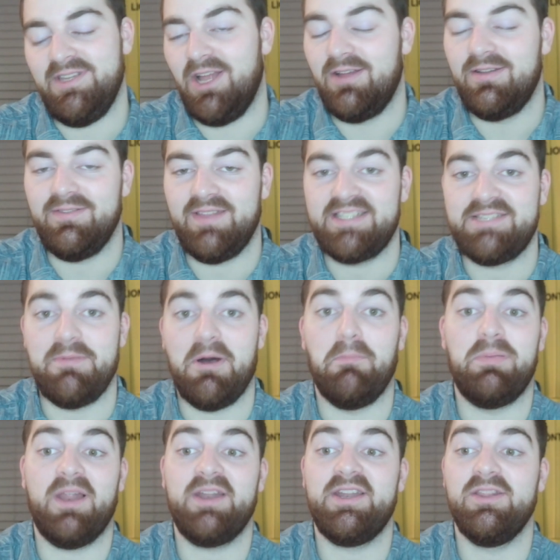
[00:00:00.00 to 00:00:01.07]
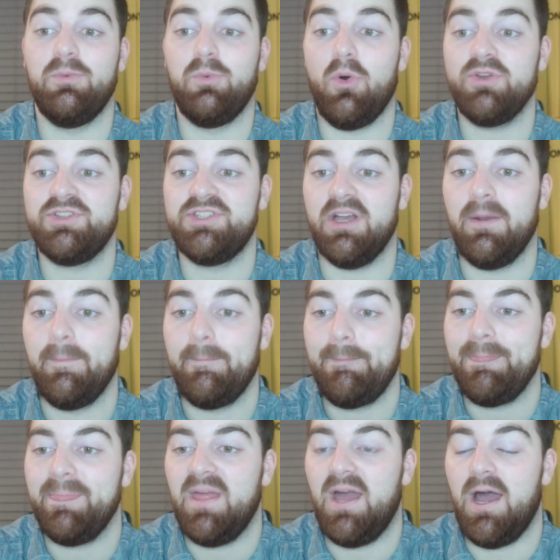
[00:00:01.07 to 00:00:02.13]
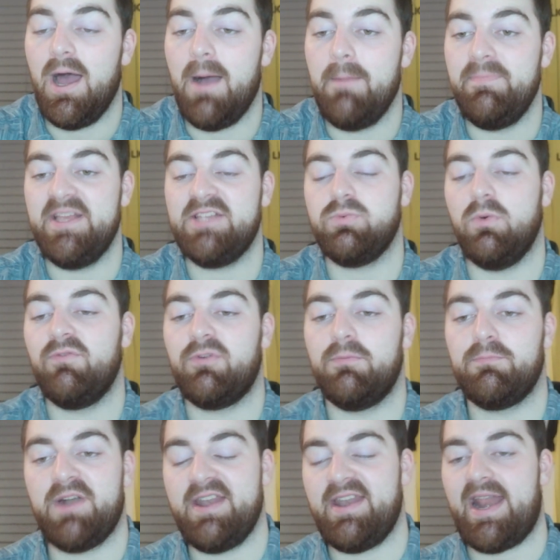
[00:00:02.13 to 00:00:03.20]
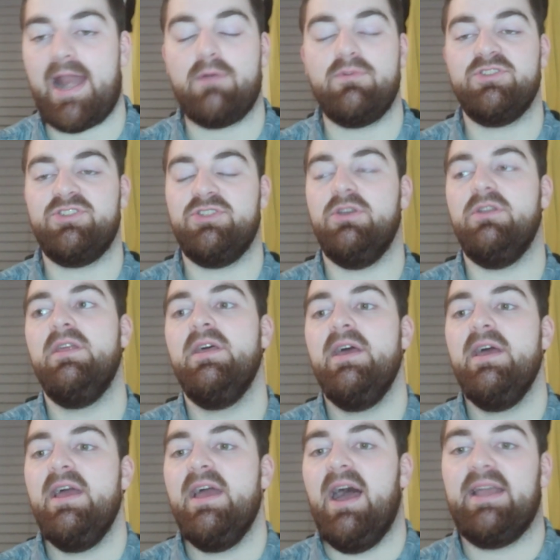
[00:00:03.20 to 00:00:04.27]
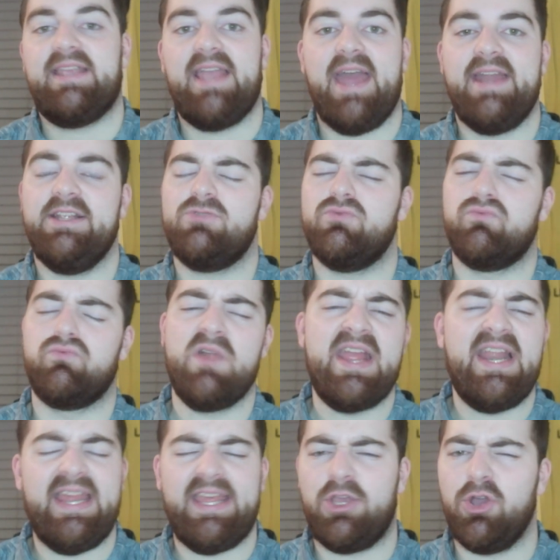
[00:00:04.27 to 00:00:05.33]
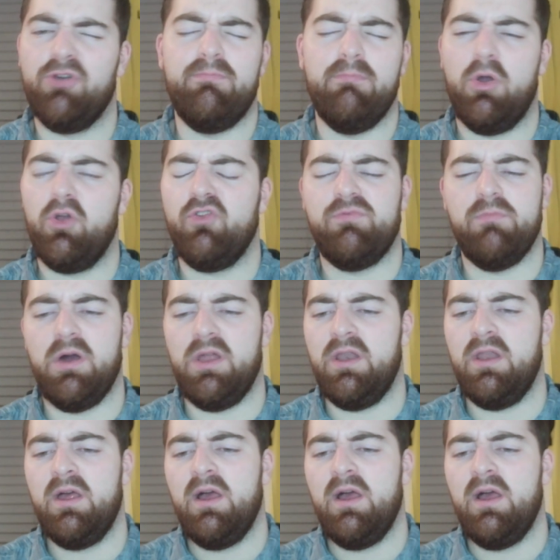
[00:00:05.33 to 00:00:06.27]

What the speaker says: they smelt blood in the water. This one from Brendan Aronson, again, it's really good movement.